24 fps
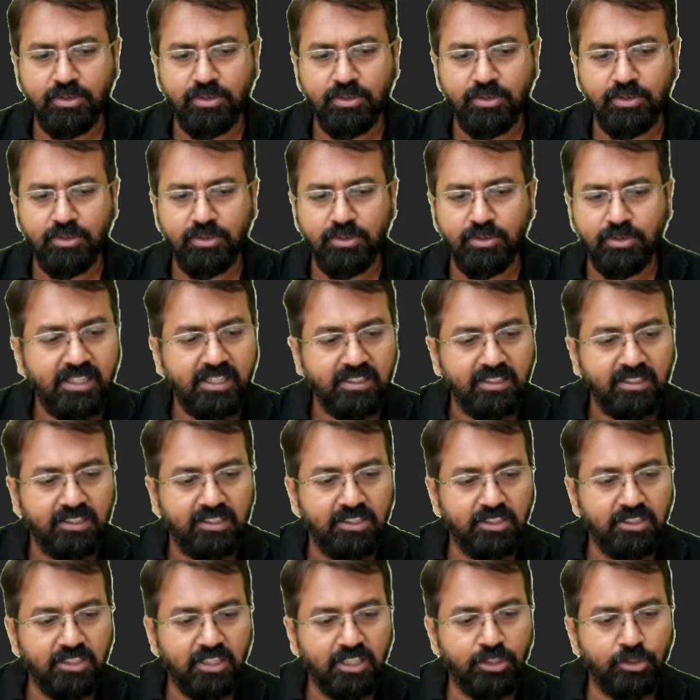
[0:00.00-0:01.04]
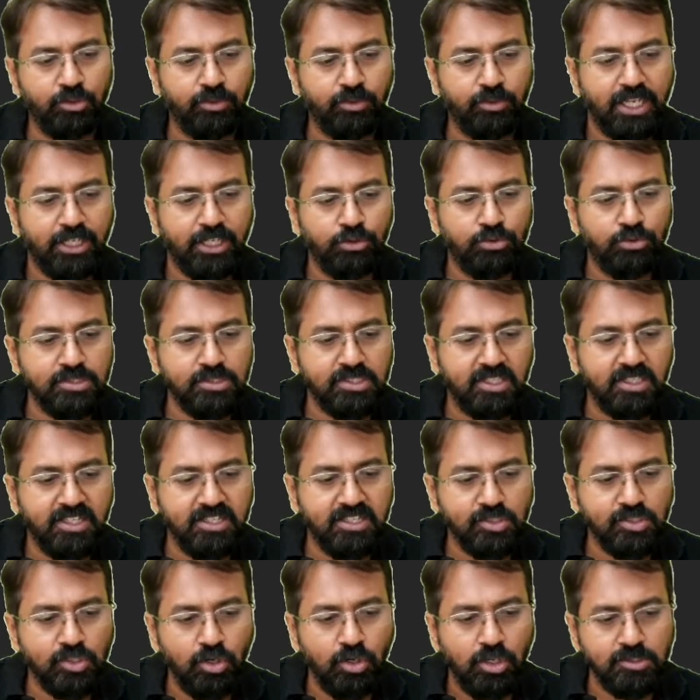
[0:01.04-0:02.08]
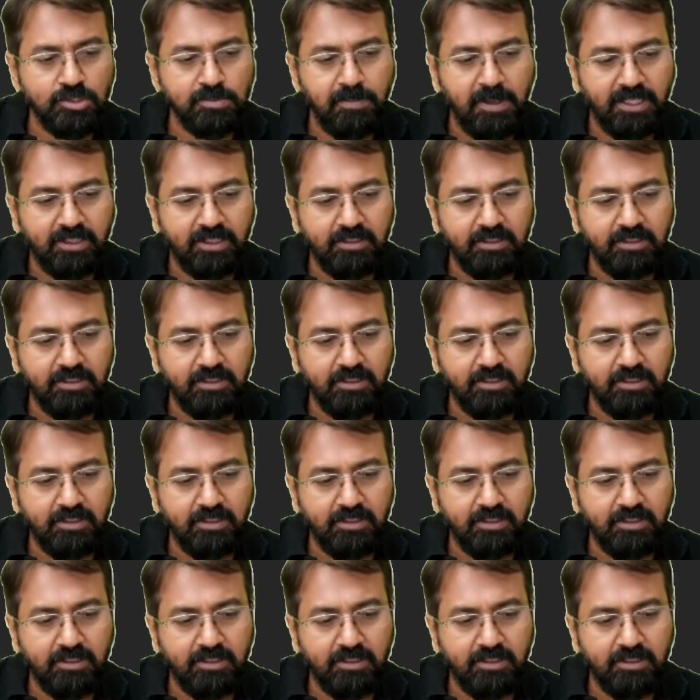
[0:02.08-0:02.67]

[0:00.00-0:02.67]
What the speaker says: Right here you can use crisscross method.